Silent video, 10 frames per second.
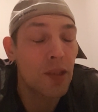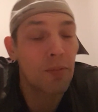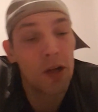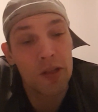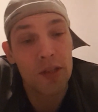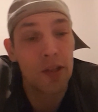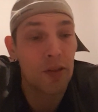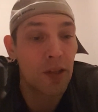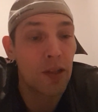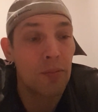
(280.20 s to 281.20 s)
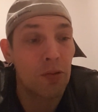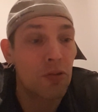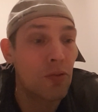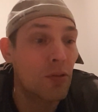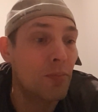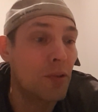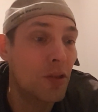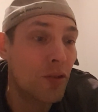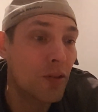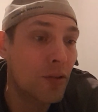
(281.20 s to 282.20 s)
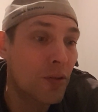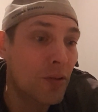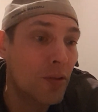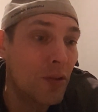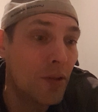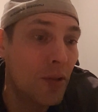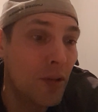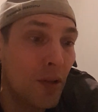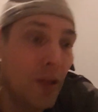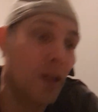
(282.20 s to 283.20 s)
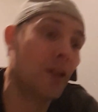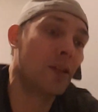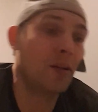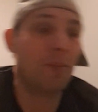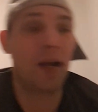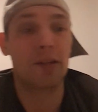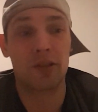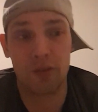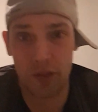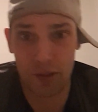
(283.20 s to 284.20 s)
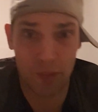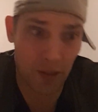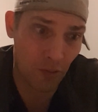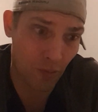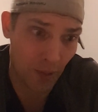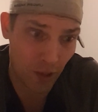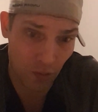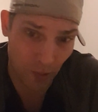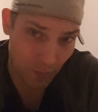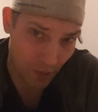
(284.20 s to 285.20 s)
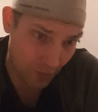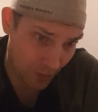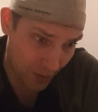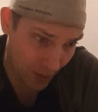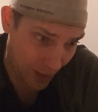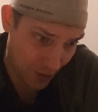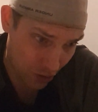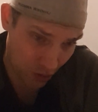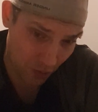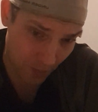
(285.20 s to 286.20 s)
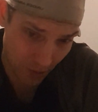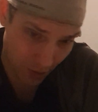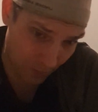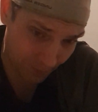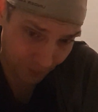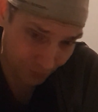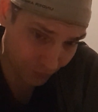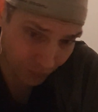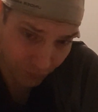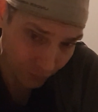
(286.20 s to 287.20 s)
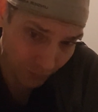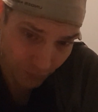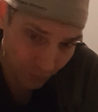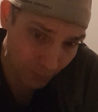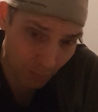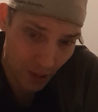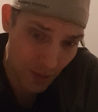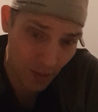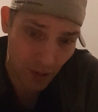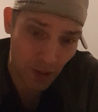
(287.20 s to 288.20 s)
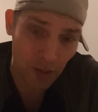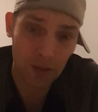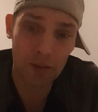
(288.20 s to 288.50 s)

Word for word: subconsciously you're thinking about two completions. And in the past, you just went through a major one with the Last Judgment there. Presently,